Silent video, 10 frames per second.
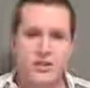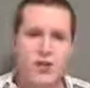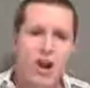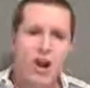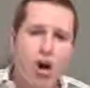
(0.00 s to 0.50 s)
Do
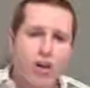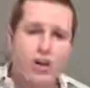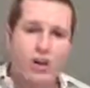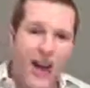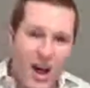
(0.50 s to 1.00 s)
you get
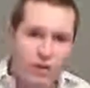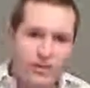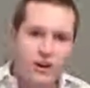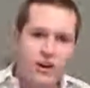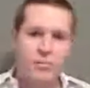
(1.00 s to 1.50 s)
all your
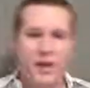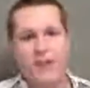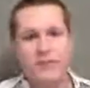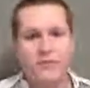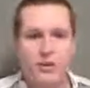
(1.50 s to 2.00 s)
health care
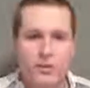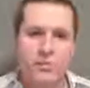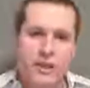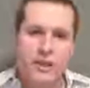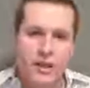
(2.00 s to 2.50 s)
paid for
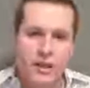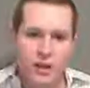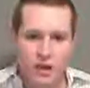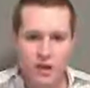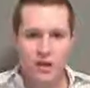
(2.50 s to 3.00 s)
completely?
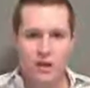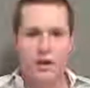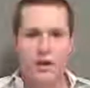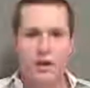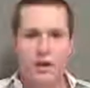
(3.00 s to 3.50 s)
Huh?